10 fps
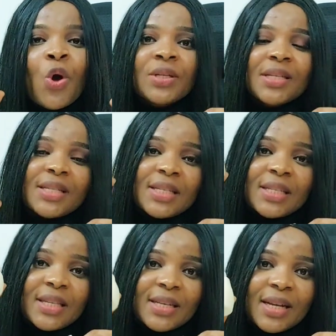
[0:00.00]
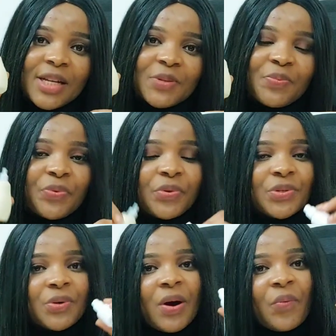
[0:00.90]
So this is the nasal
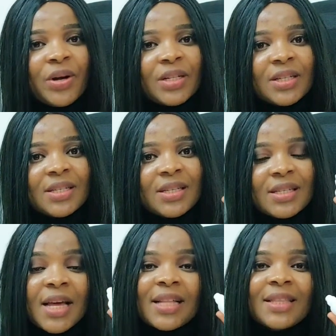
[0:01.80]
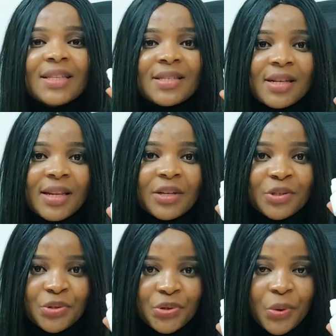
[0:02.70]
aspirator, and while this is the
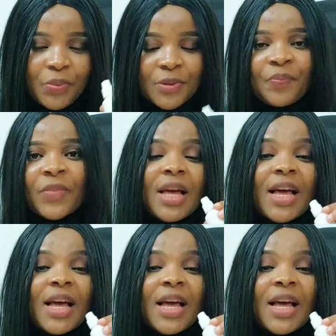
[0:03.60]
saline drops.